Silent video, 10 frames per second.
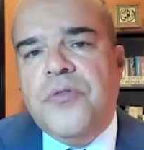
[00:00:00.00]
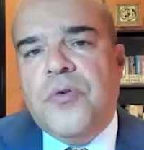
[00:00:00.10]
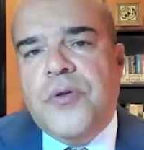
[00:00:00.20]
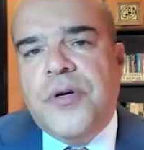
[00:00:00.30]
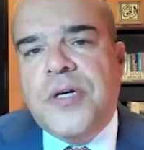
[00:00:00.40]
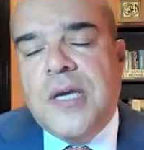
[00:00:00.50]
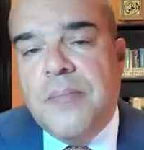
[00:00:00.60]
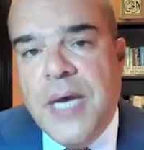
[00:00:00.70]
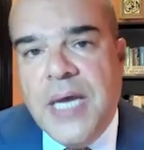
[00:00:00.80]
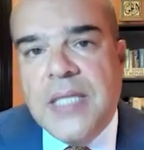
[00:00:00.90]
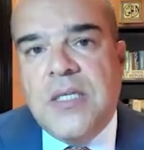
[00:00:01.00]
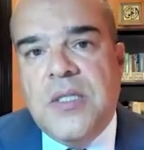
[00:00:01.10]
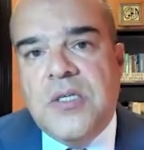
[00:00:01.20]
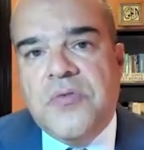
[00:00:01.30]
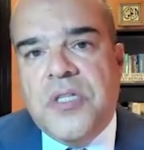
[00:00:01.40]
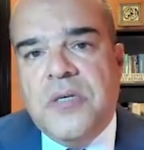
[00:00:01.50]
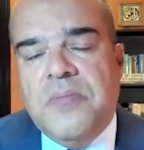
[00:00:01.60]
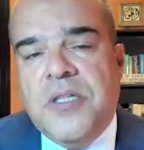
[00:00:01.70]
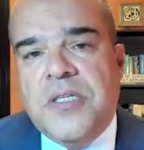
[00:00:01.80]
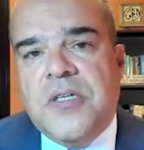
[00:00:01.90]
Northern Command in the Israeli
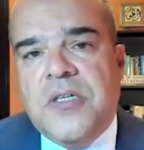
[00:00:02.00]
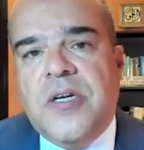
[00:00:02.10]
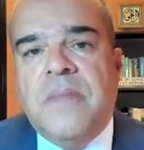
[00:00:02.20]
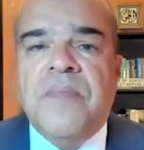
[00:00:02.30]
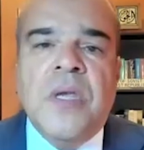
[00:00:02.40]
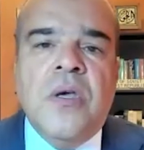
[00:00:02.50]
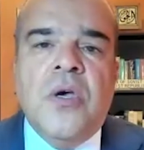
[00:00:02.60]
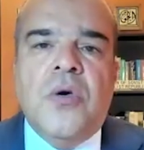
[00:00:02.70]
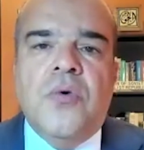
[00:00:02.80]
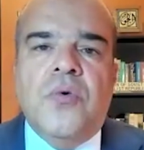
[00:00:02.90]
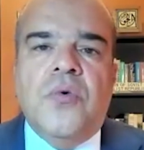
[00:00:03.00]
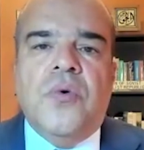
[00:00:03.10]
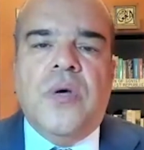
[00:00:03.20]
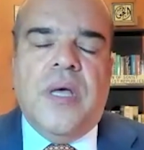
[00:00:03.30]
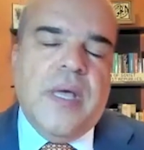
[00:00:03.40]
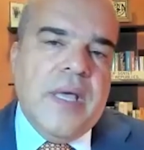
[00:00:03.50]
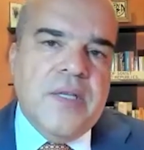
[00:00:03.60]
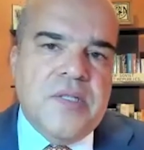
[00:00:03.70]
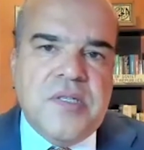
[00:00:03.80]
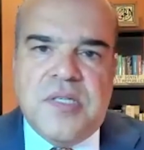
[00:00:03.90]
military, who
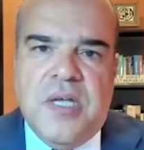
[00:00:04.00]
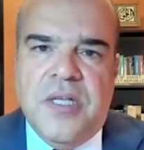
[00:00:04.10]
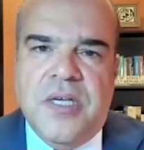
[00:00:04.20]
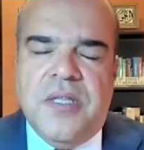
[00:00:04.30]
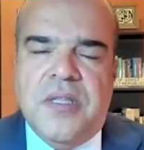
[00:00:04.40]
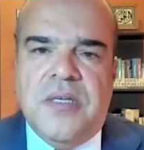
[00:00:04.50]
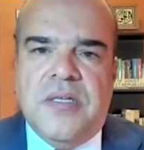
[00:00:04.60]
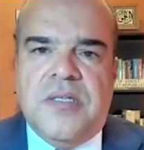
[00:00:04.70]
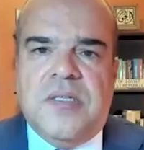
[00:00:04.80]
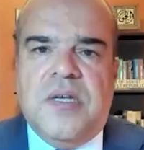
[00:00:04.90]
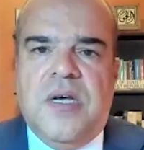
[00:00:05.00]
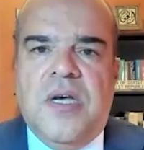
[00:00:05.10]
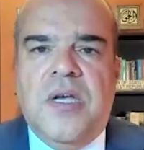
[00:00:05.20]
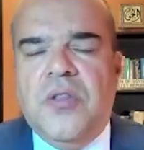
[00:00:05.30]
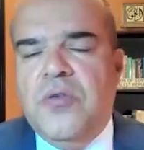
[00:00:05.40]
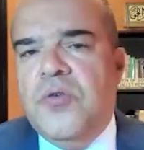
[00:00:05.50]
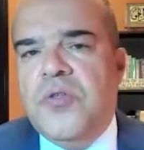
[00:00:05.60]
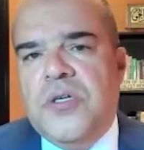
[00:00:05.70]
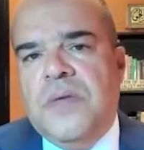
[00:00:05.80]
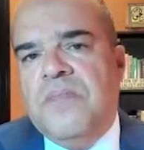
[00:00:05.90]
is selling this
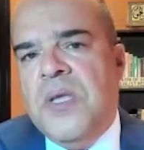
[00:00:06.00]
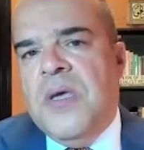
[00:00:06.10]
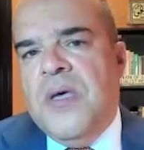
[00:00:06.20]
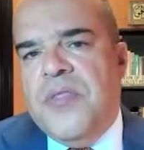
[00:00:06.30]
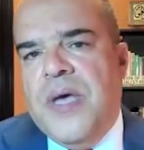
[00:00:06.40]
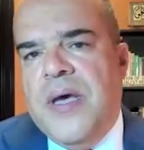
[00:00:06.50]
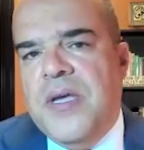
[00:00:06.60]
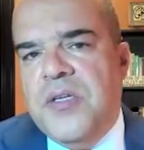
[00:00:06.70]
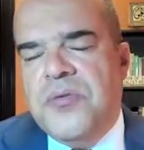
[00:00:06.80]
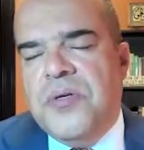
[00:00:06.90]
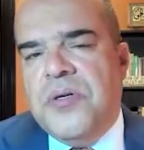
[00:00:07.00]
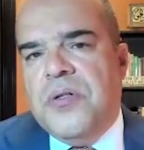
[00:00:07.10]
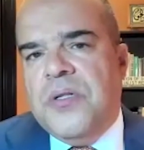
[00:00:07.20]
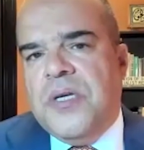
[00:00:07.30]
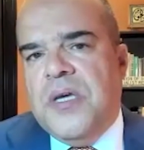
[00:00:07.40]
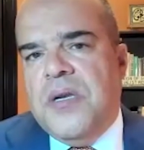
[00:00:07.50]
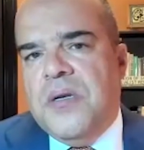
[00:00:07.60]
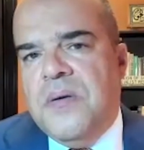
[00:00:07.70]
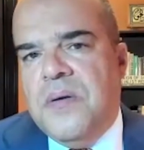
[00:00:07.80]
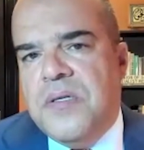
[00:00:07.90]
illusion that Israel
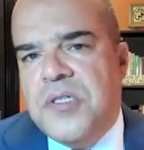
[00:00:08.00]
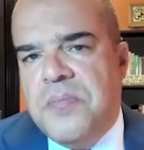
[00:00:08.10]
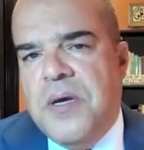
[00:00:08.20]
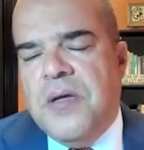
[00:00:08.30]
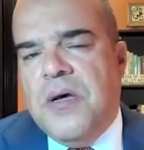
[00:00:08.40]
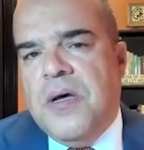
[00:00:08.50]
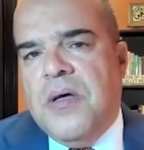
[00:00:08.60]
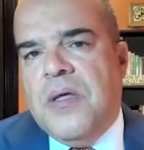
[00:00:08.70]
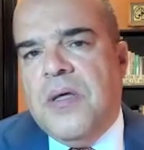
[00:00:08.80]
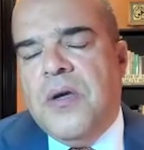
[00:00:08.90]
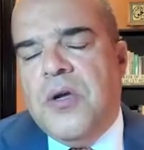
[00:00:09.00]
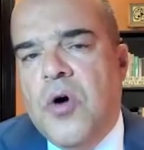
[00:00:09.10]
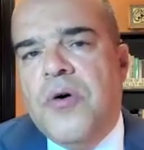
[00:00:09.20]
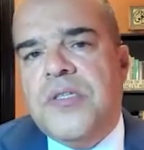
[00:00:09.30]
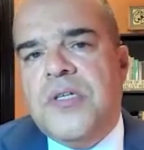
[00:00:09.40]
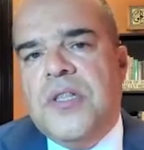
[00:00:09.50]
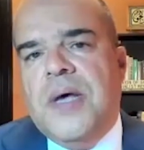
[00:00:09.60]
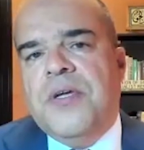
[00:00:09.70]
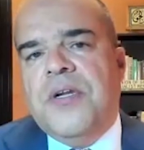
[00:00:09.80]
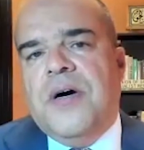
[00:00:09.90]
can go into
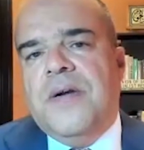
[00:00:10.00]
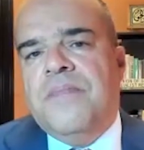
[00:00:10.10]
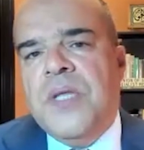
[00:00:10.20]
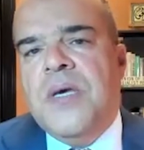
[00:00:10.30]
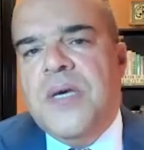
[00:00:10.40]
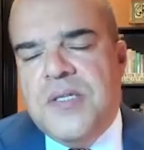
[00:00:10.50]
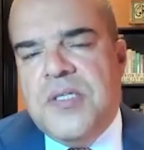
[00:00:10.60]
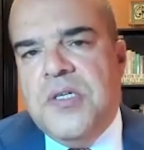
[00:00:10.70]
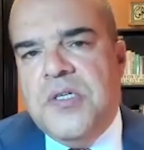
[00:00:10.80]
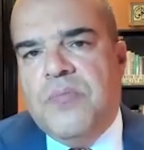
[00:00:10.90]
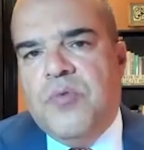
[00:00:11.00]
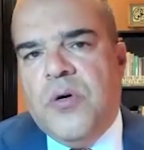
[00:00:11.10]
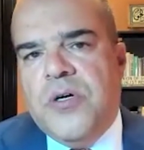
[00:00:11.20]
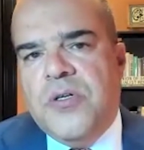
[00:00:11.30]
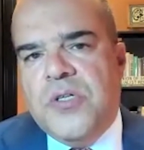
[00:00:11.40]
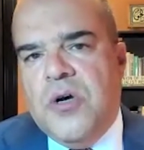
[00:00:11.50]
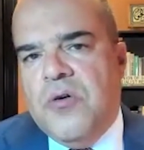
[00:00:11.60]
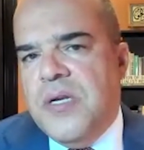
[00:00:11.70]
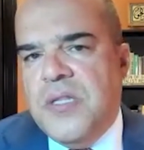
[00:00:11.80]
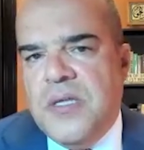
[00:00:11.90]
Lebanon, seize a border
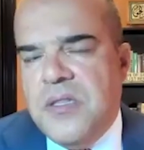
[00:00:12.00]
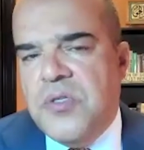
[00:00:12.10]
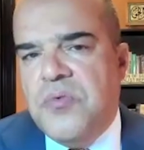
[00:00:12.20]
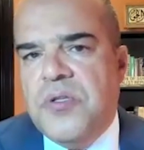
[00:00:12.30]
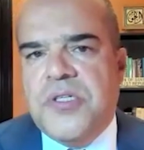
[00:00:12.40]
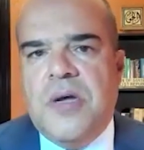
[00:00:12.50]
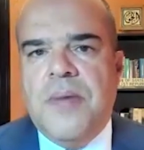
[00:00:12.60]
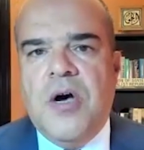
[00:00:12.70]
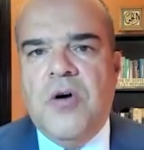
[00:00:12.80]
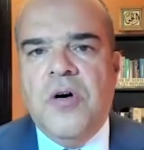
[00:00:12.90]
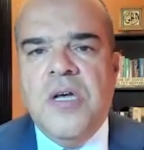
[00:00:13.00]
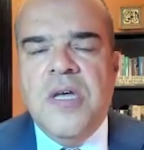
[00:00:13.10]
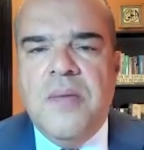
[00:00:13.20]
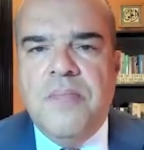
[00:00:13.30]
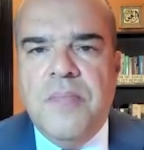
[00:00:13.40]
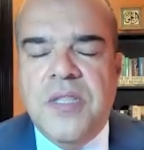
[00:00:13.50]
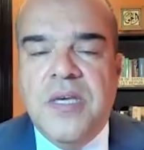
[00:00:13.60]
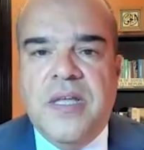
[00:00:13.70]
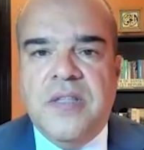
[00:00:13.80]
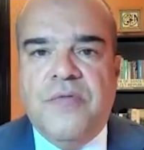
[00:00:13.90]
zone, and that this will somehow mean
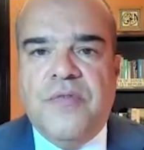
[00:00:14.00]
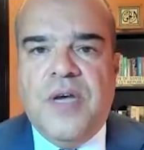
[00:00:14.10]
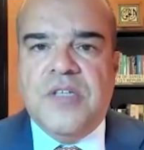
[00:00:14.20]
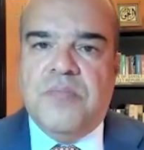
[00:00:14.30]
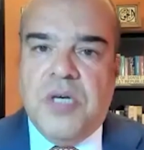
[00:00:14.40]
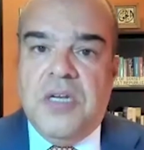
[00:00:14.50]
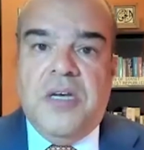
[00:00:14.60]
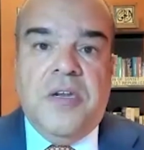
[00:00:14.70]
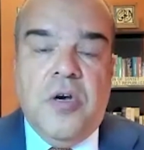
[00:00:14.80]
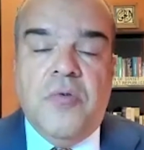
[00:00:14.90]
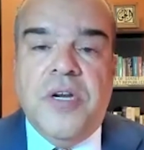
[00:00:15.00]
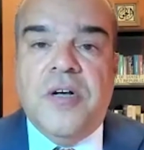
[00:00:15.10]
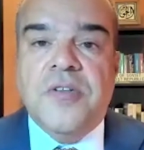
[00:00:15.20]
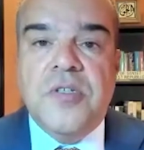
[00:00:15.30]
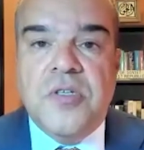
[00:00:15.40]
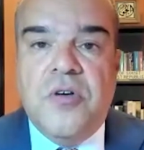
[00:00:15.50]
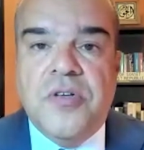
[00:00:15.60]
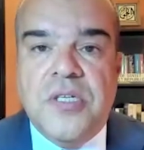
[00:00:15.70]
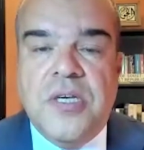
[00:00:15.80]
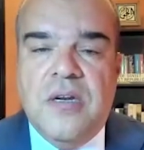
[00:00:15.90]
the end of Hezbollah and no one else is going
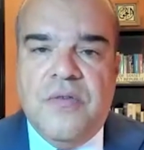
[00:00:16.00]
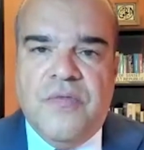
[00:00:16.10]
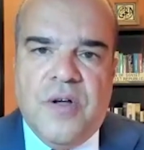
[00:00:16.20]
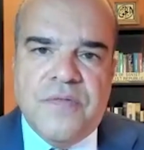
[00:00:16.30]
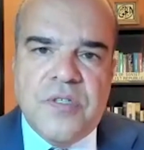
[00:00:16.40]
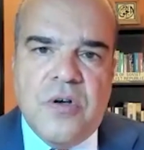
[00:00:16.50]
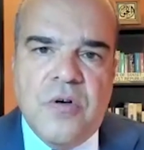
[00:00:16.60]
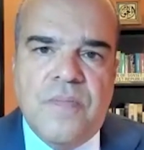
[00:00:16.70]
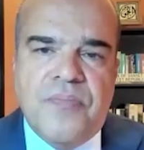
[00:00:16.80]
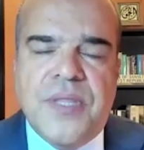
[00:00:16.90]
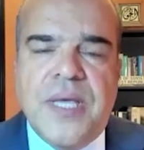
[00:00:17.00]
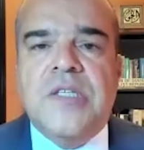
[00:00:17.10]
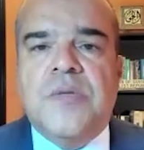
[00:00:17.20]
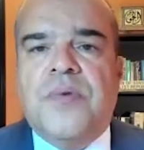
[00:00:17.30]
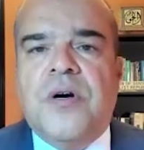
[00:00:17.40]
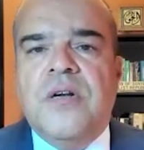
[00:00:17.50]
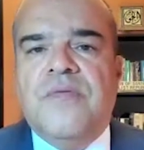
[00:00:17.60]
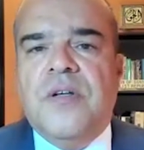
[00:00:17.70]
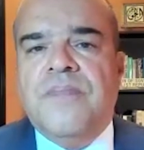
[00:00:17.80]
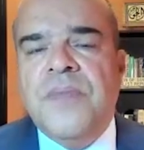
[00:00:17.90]
to get involved. So that's part of
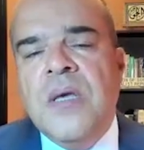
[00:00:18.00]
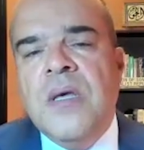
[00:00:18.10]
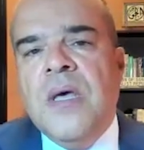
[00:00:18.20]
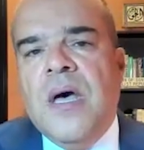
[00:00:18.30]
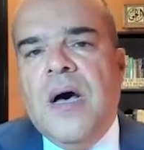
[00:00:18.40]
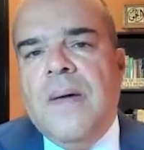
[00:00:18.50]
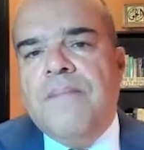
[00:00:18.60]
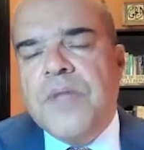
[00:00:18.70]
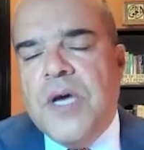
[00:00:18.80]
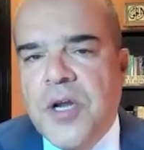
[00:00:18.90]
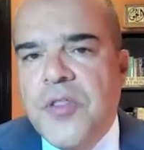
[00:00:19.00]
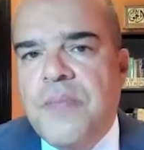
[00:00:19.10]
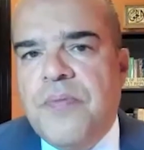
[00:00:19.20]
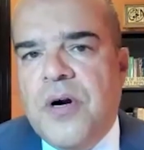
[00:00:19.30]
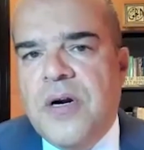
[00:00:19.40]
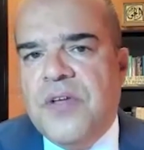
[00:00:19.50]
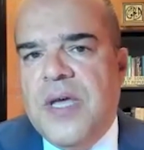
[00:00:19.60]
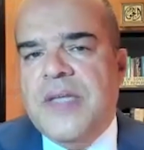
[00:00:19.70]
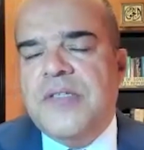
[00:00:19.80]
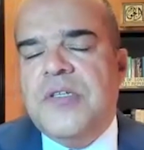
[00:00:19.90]
it. Another part of
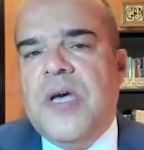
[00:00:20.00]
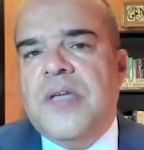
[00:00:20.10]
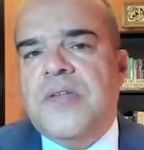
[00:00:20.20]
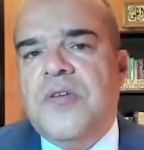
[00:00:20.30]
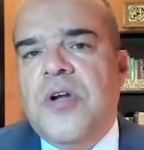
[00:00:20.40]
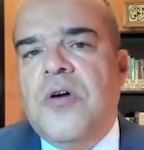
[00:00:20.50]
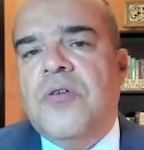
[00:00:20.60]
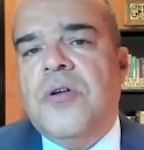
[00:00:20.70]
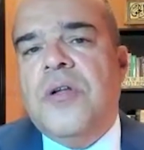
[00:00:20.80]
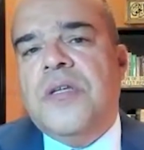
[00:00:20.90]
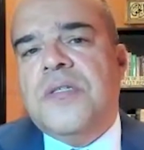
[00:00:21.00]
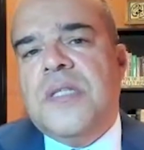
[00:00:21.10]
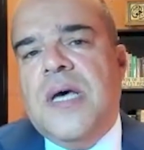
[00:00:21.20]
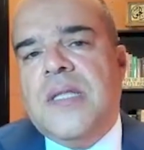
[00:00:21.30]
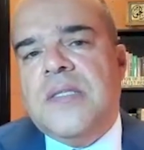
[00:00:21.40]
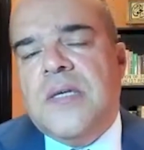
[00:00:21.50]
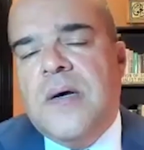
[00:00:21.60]
it, as you note, is that